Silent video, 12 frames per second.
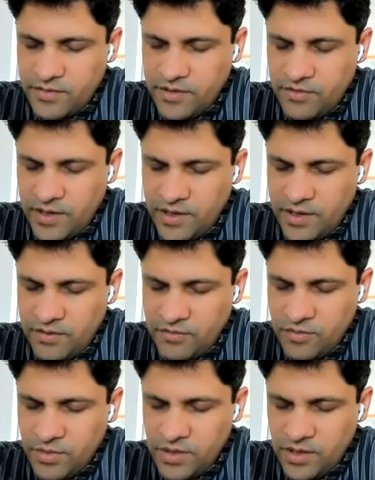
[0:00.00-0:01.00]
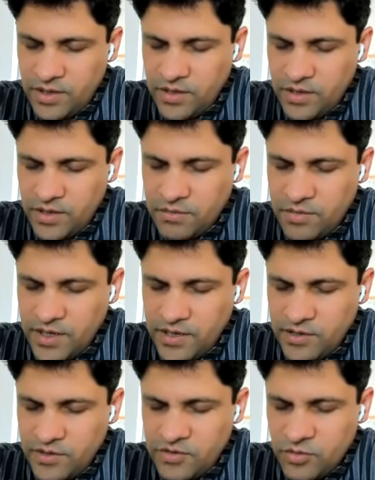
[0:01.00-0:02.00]
We really have to be
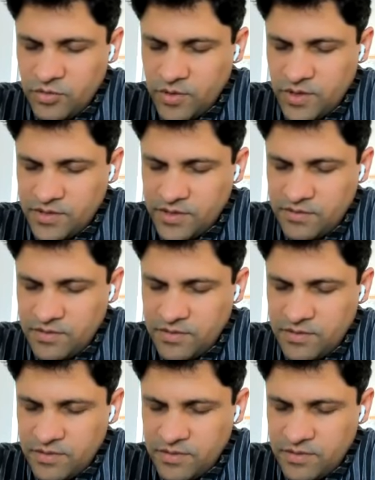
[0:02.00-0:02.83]
completely true to ourselves.